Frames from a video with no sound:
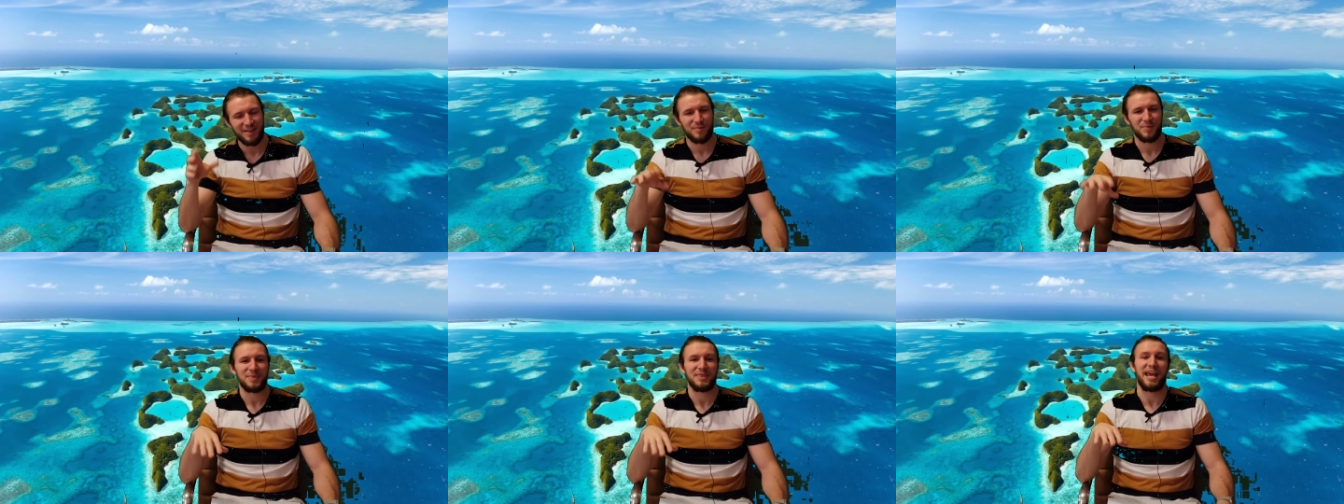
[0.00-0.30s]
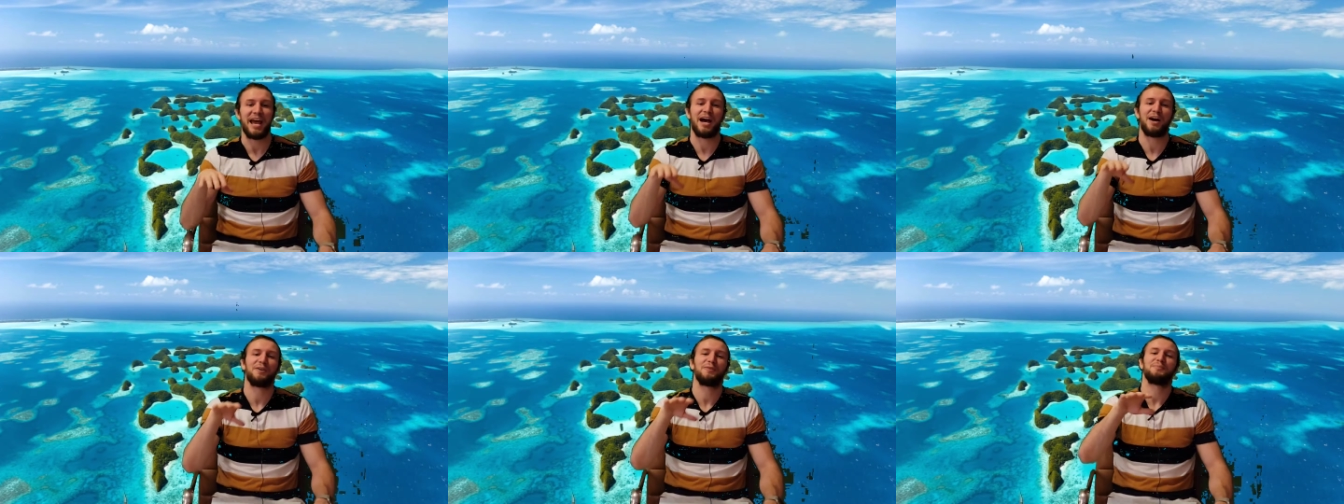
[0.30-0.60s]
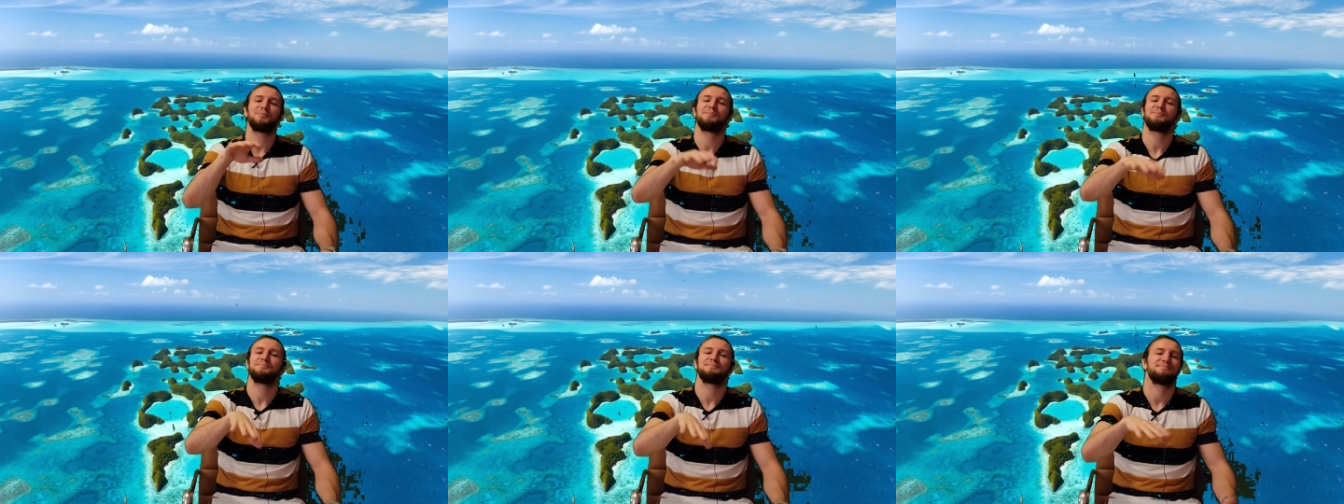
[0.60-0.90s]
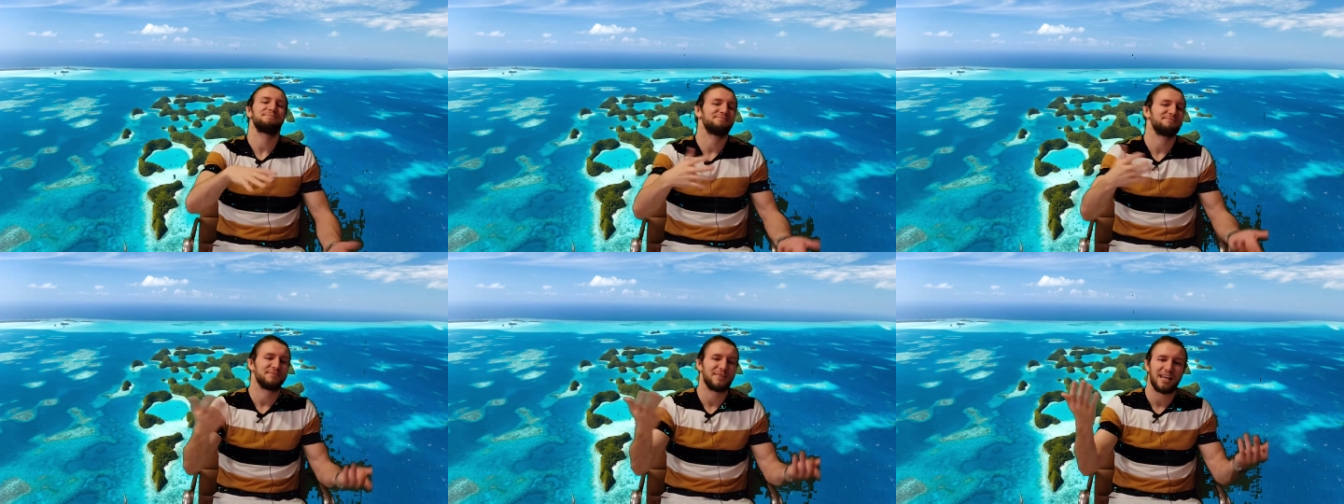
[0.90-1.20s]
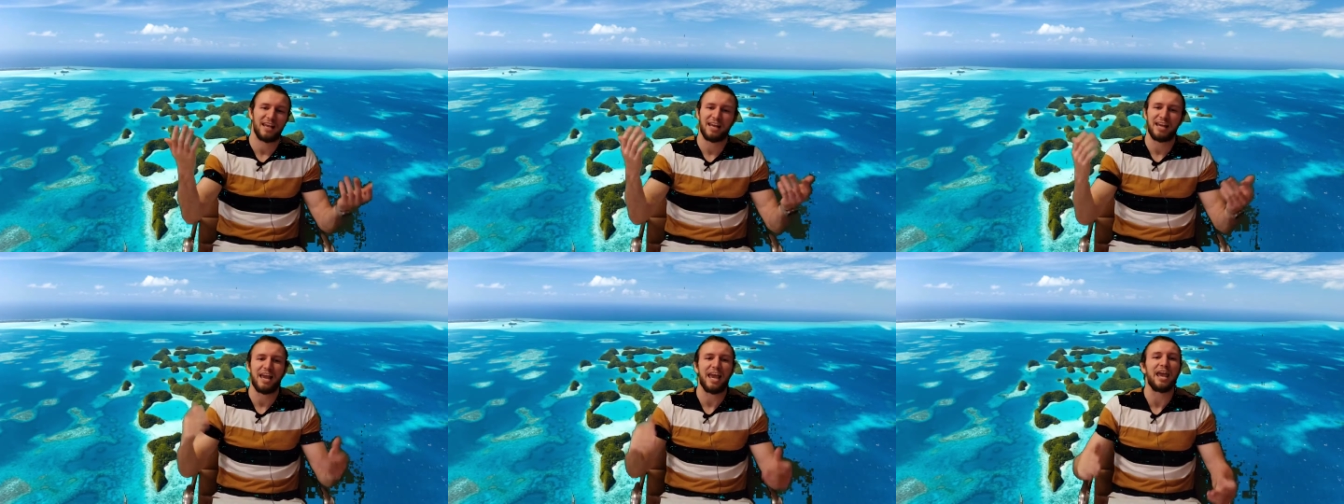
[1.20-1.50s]
Now,
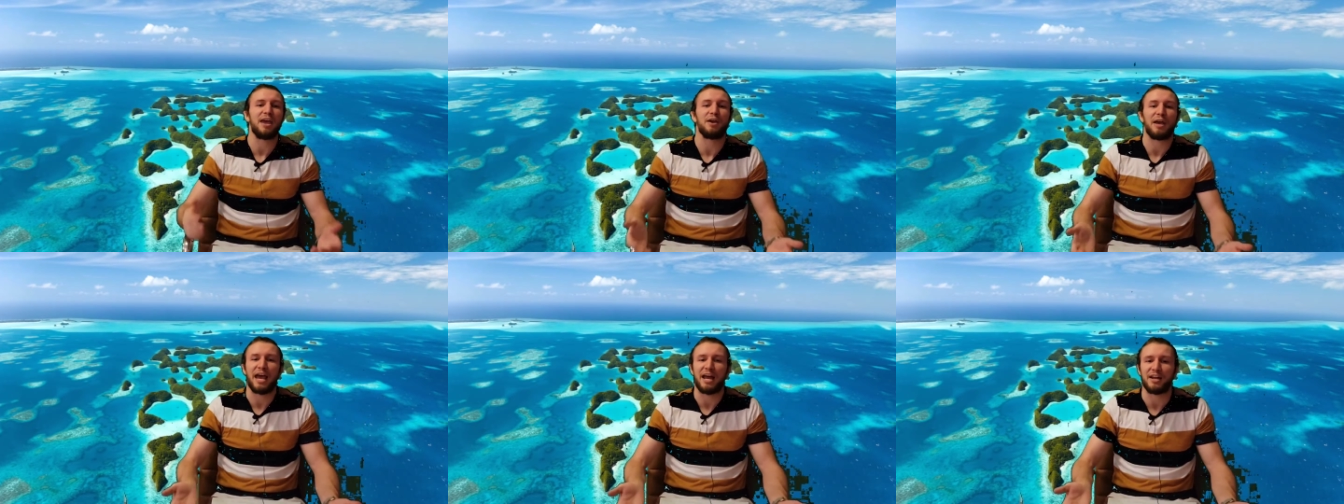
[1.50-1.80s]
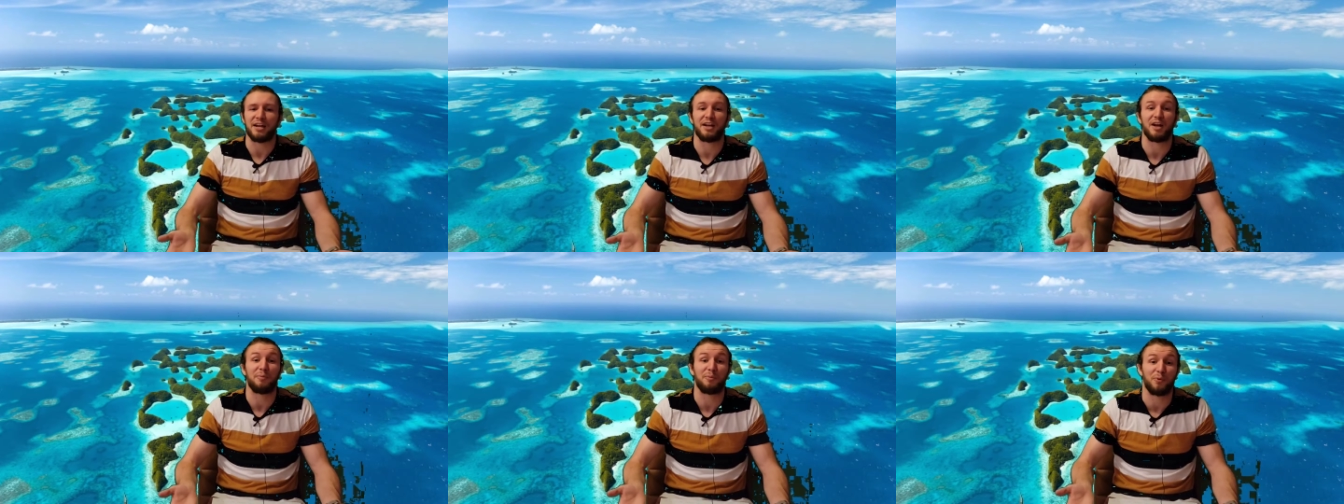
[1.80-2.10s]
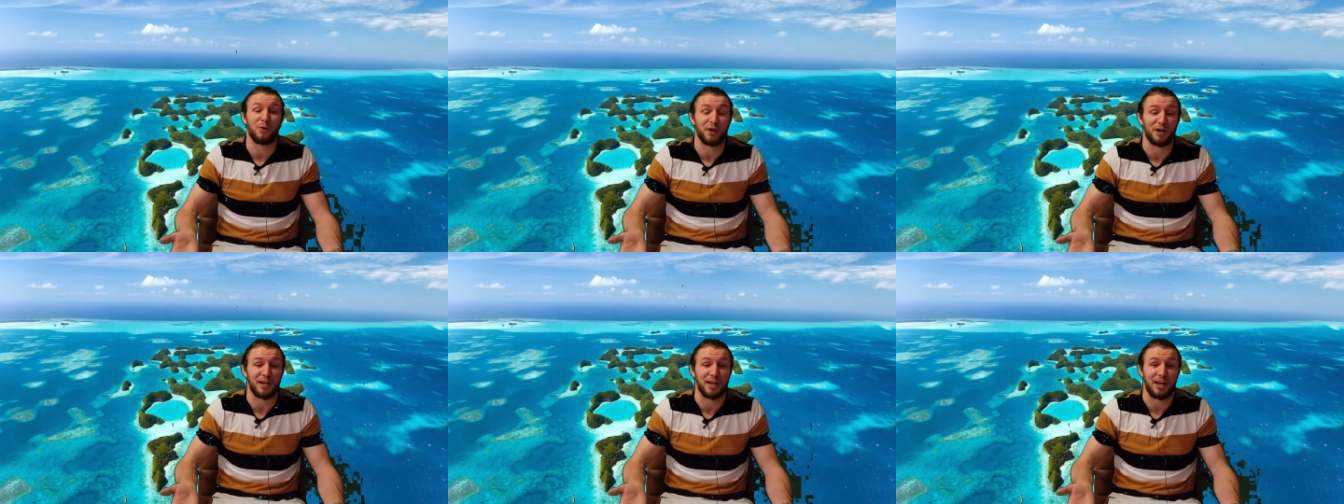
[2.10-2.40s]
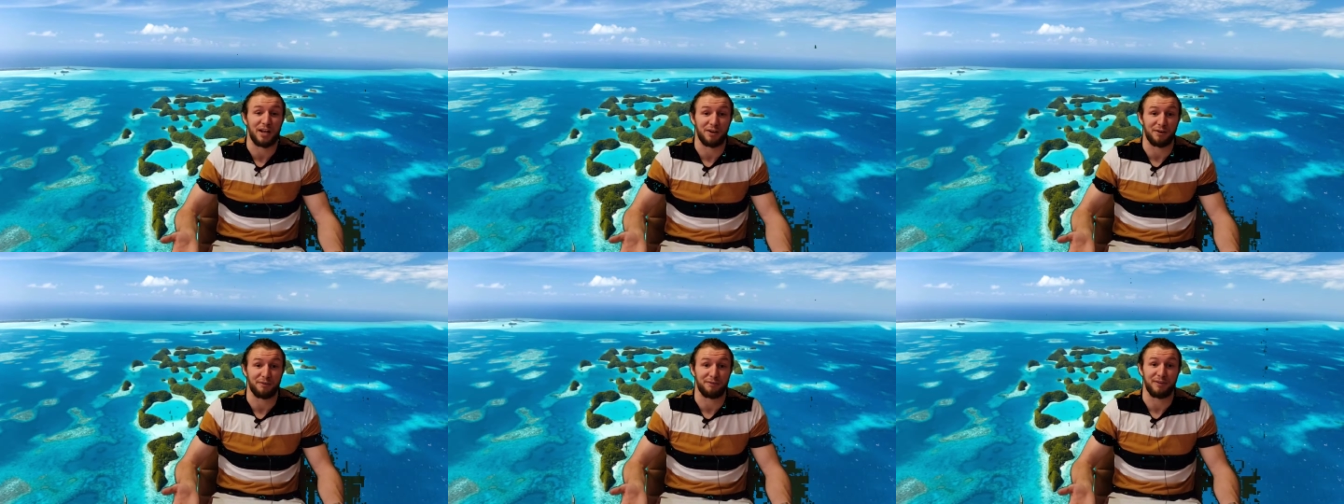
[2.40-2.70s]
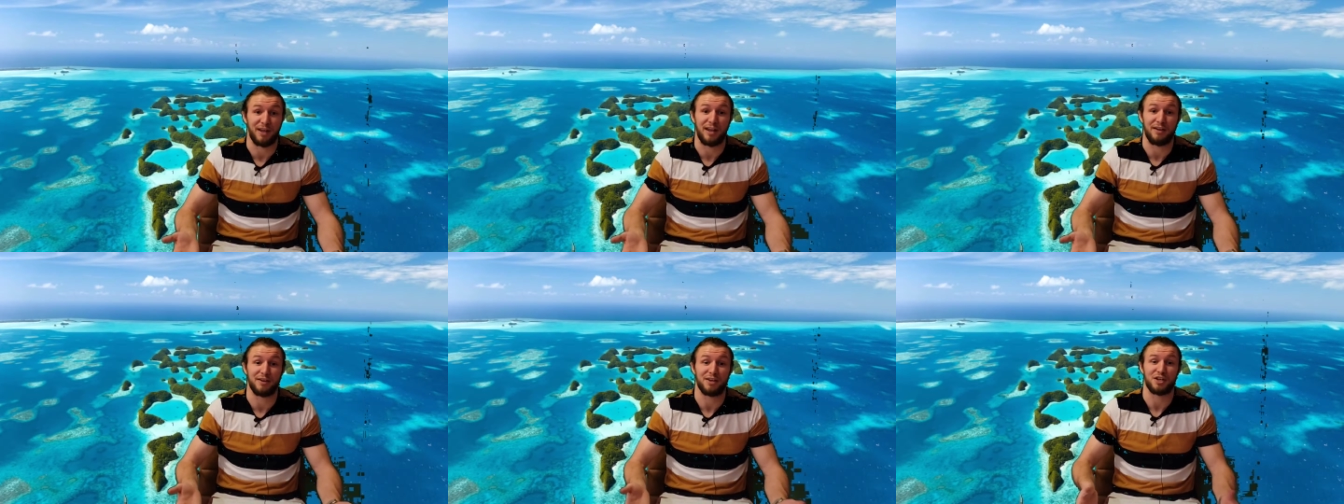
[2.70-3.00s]
it ended up working in her
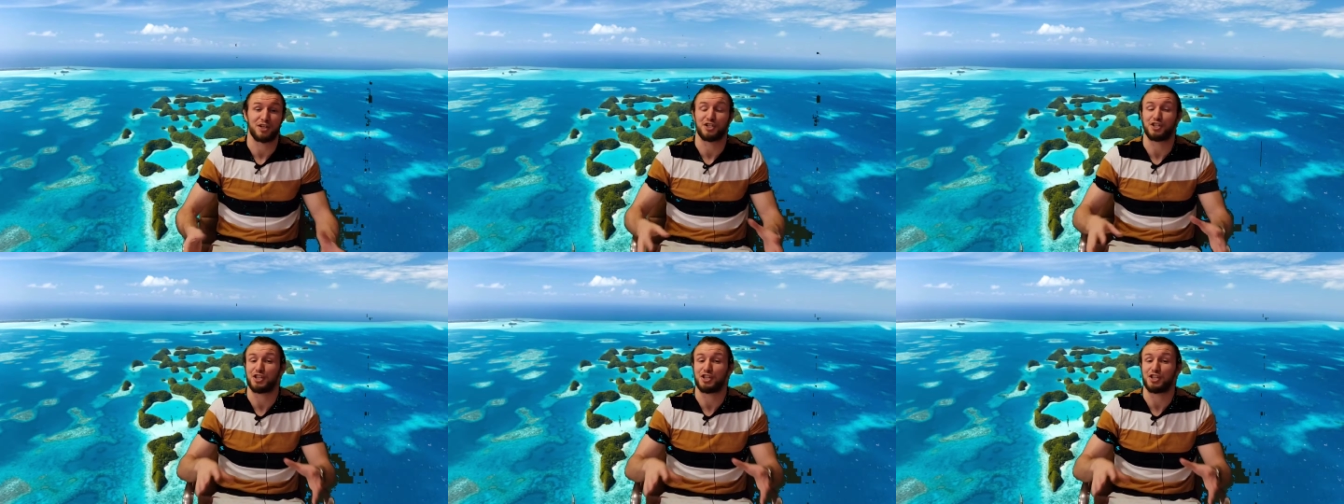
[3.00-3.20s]
favor.